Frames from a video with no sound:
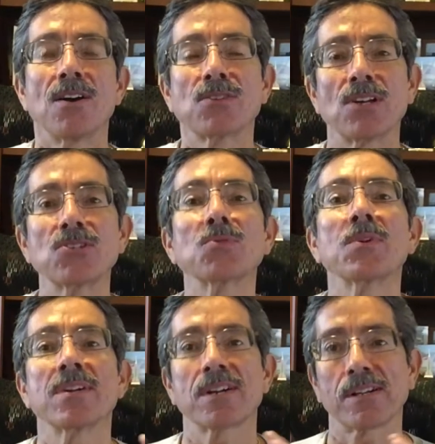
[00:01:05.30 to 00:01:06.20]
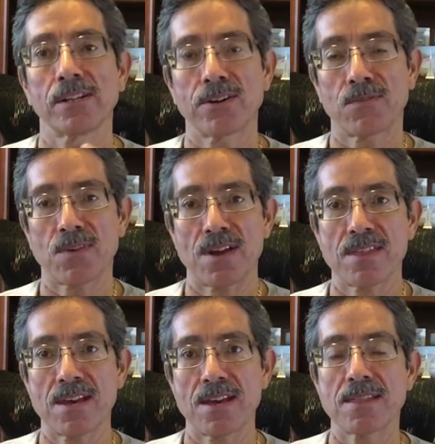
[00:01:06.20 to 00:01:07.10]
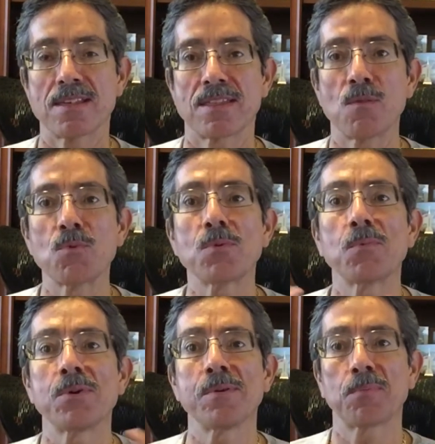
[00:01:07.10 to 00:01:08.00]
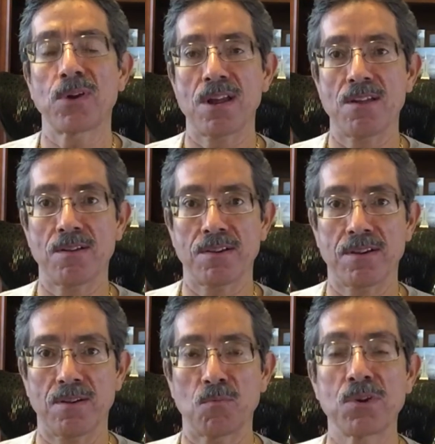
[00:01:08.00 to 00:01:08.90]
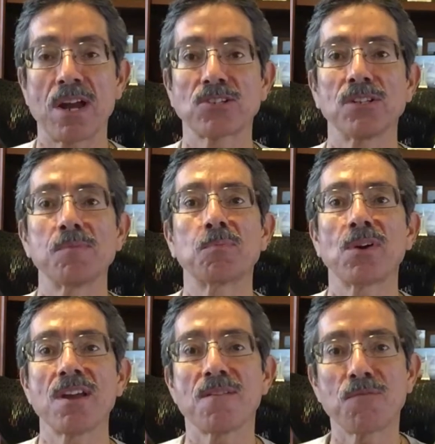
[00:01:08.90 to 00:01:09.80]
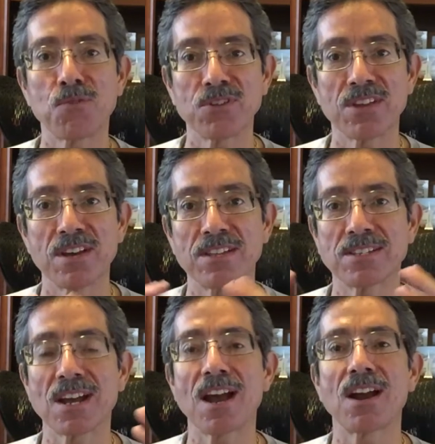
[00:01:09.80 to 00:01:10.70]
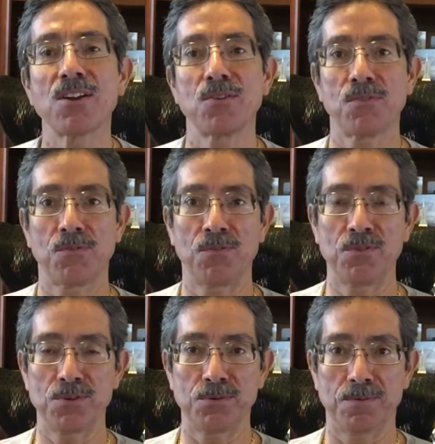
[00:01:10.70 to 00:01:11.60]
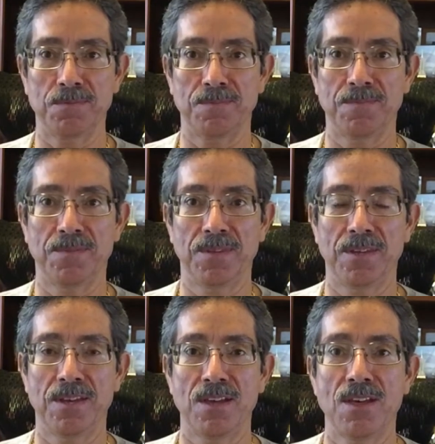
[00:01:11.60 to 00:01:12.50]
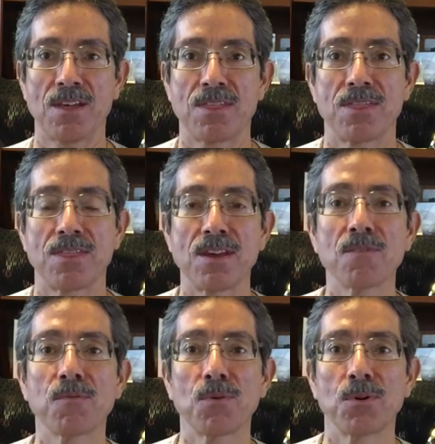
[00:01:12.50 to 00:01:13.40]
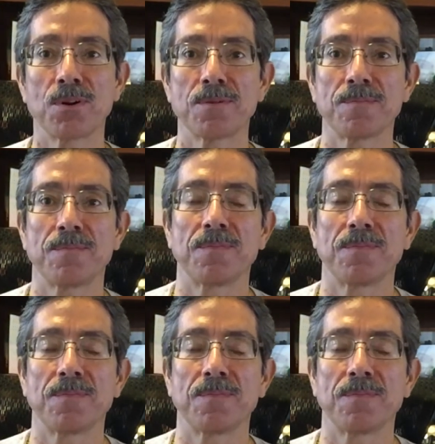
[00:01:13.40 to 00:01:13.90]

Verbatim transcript: So I just wanted to clarify that when we're praying, we're actually praying for the entire fruit. Therefore,